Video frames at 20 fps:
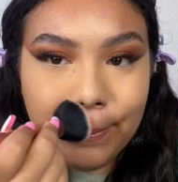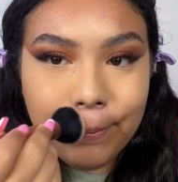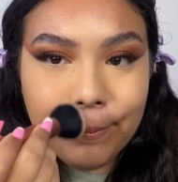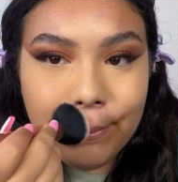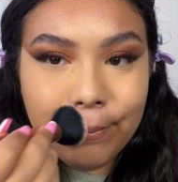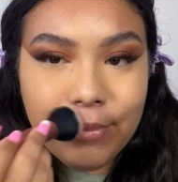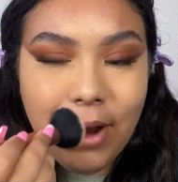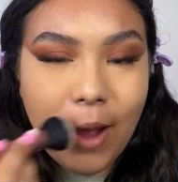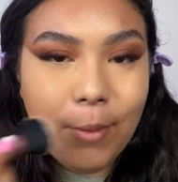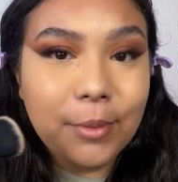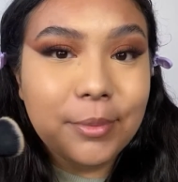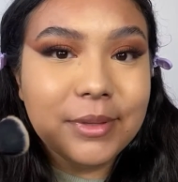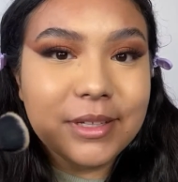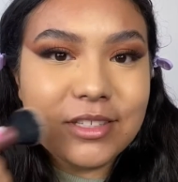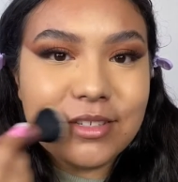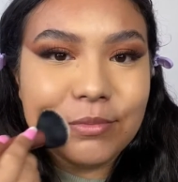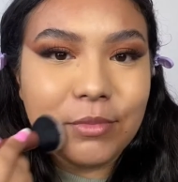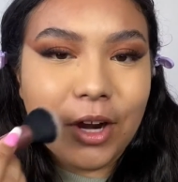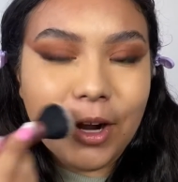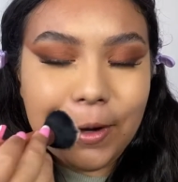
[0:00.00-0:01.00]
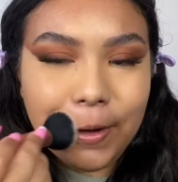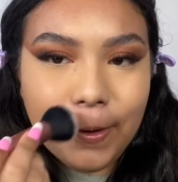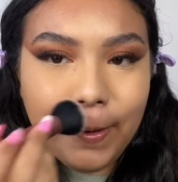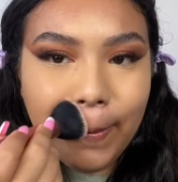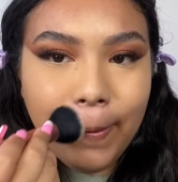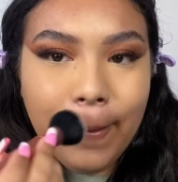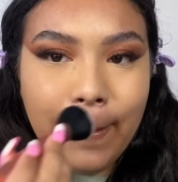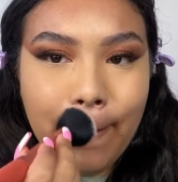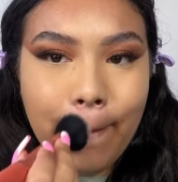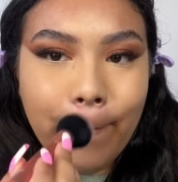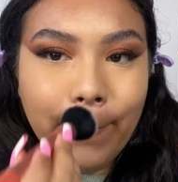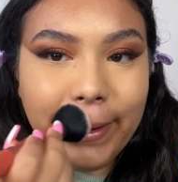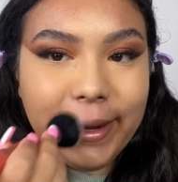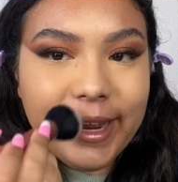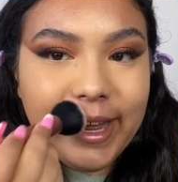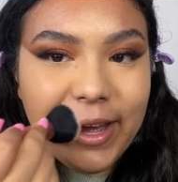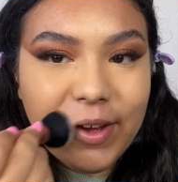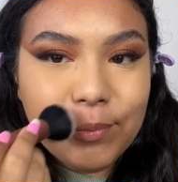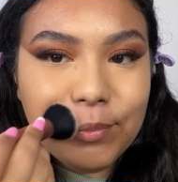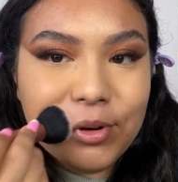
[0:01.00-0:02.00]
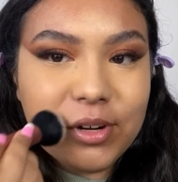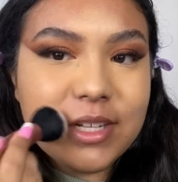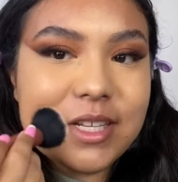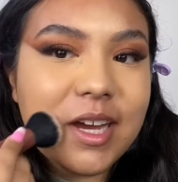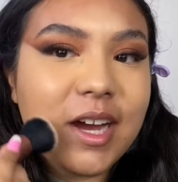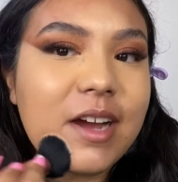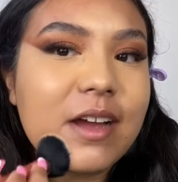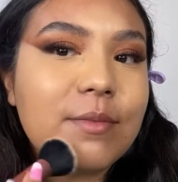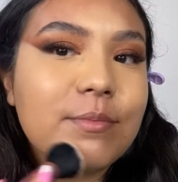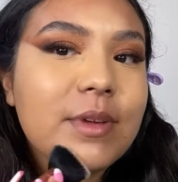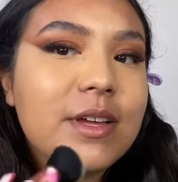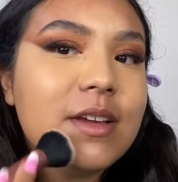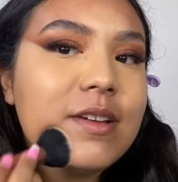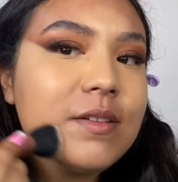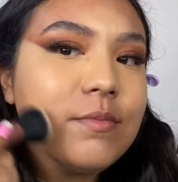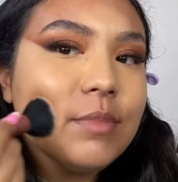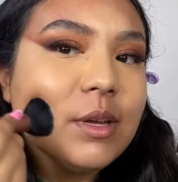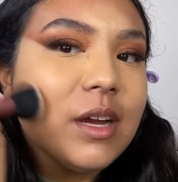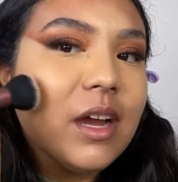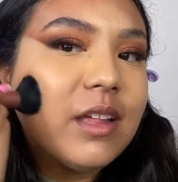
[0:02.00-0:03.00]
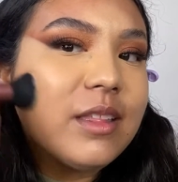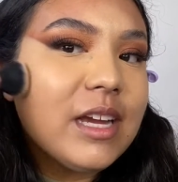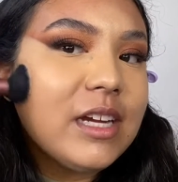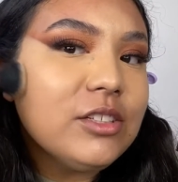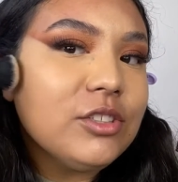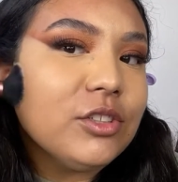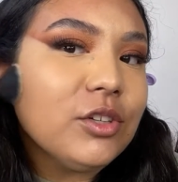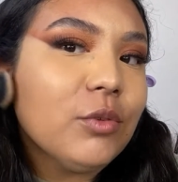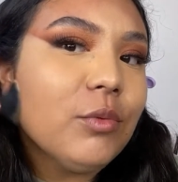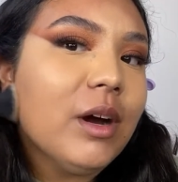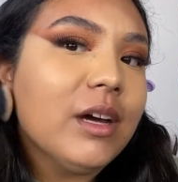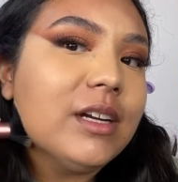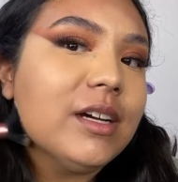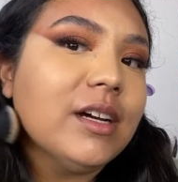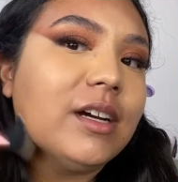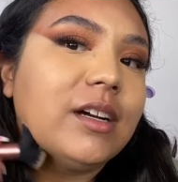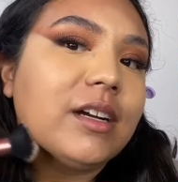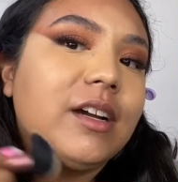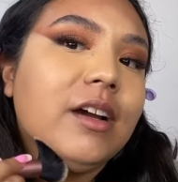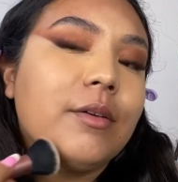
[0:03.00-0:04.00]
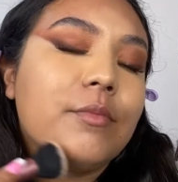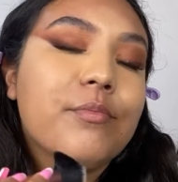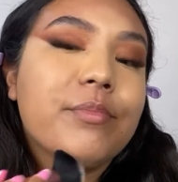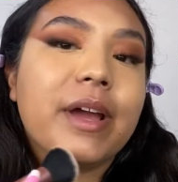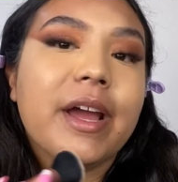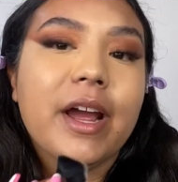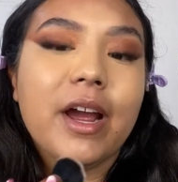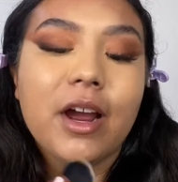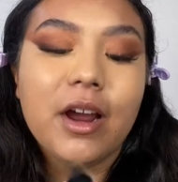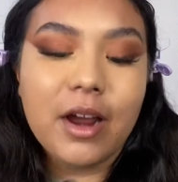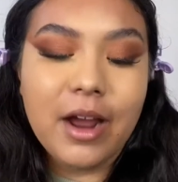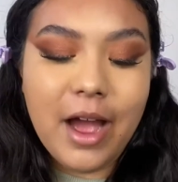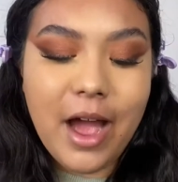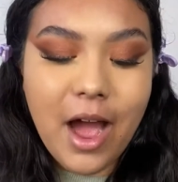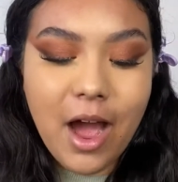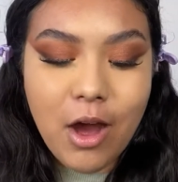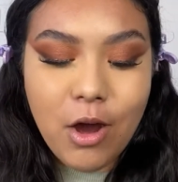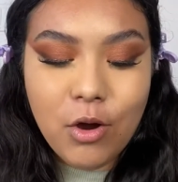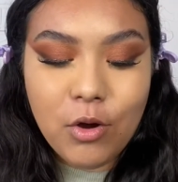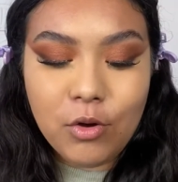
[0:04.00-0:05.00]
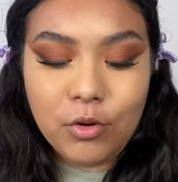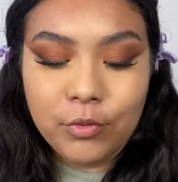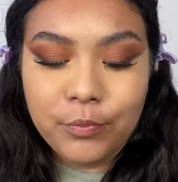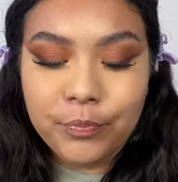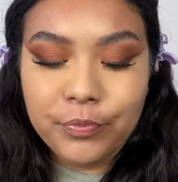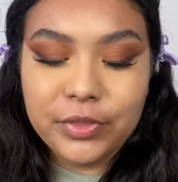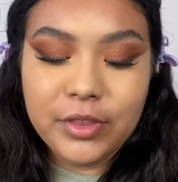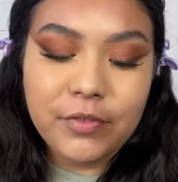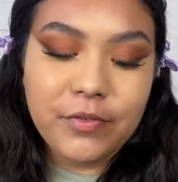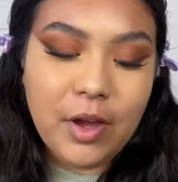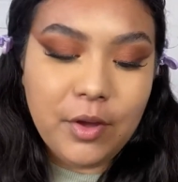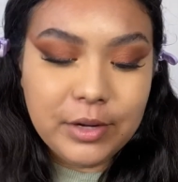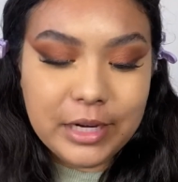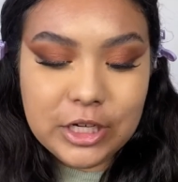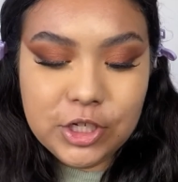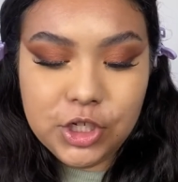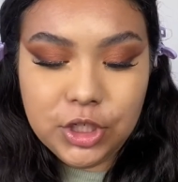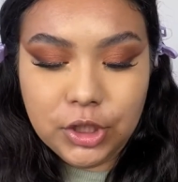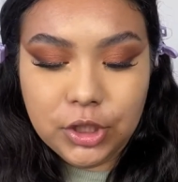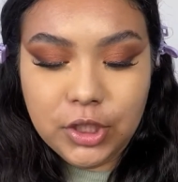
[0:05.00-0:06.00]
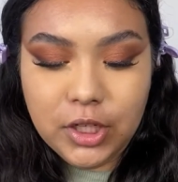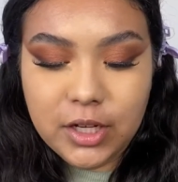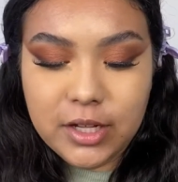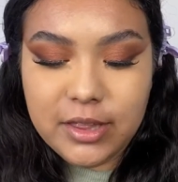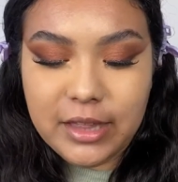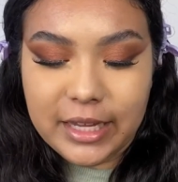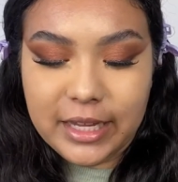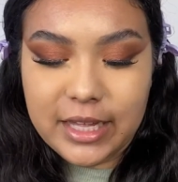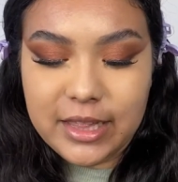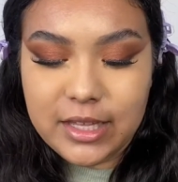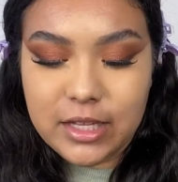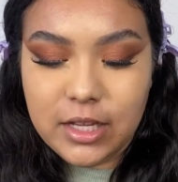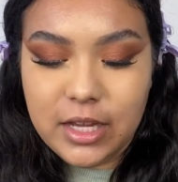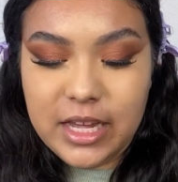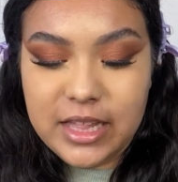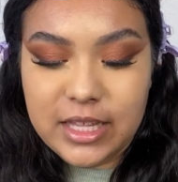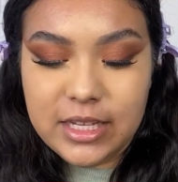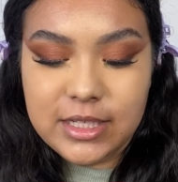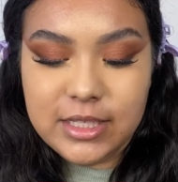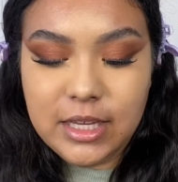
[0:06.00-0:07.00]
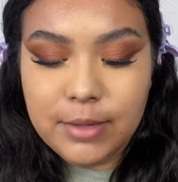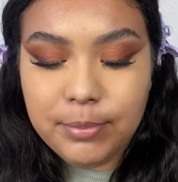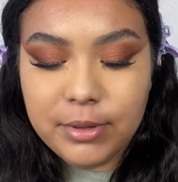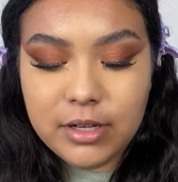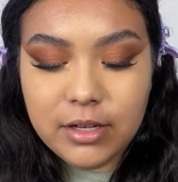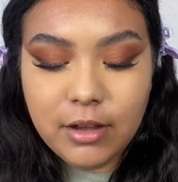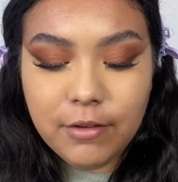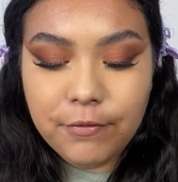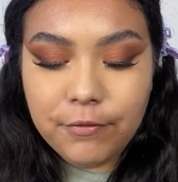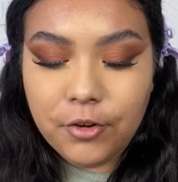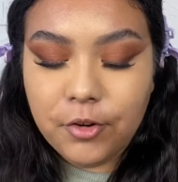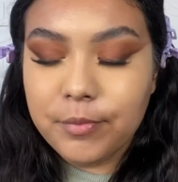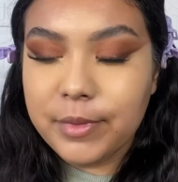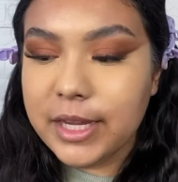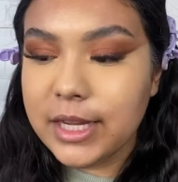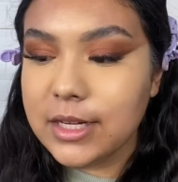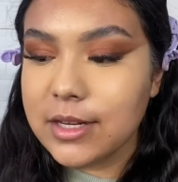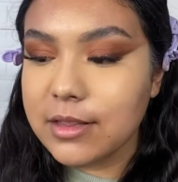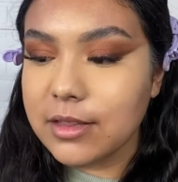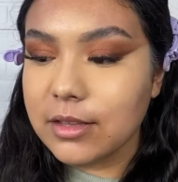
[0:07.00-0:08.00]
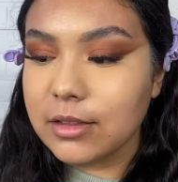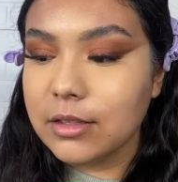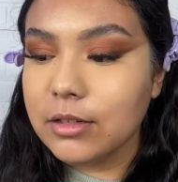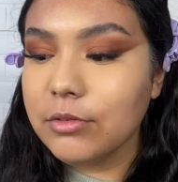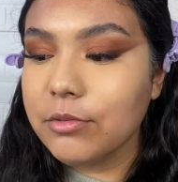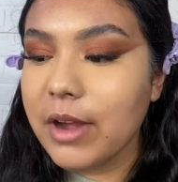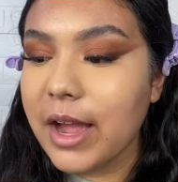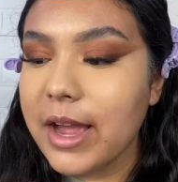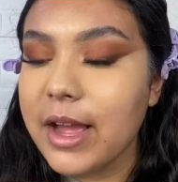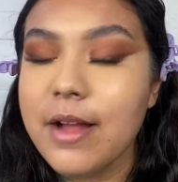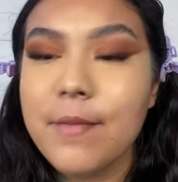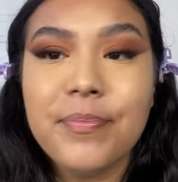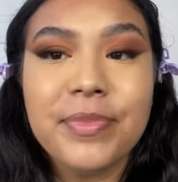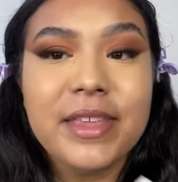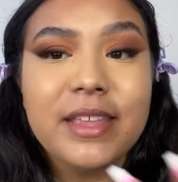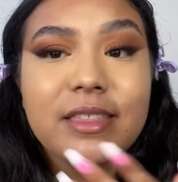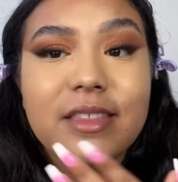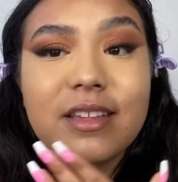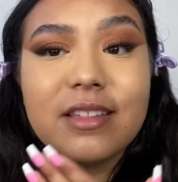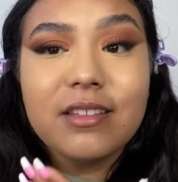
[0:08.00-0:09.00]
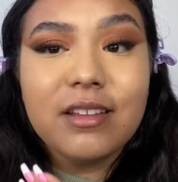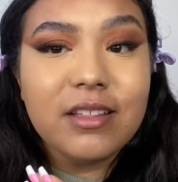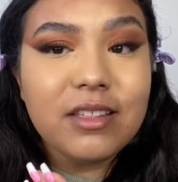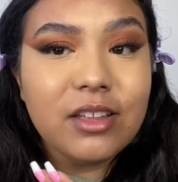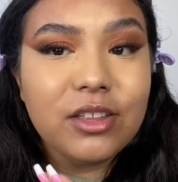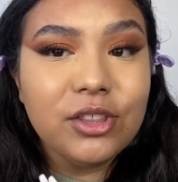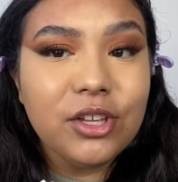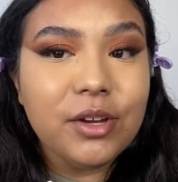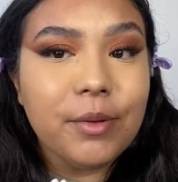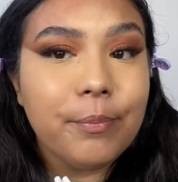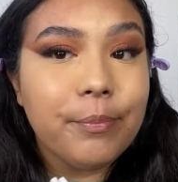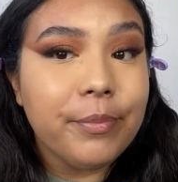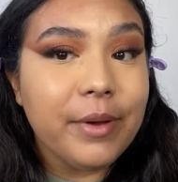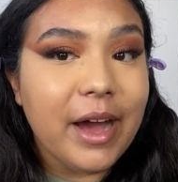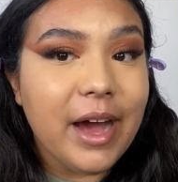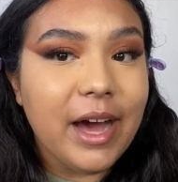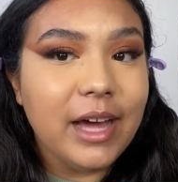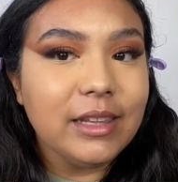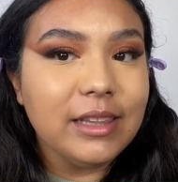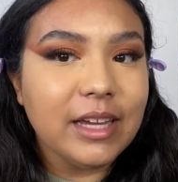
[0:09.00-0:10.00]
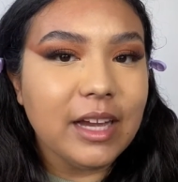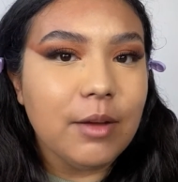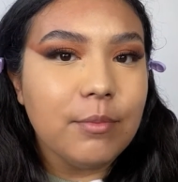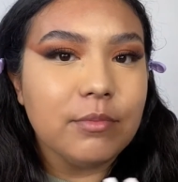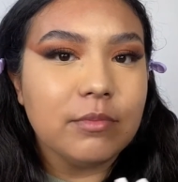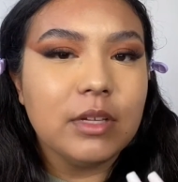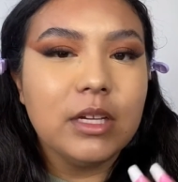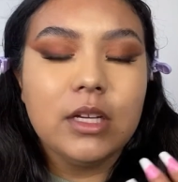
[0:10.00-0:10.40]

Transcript: probably tomorrow when I have more time, because I do want to compare how the foundation looks. Like, is it deep enough for me? Does it look right? This doesn't look bad. Like, I'm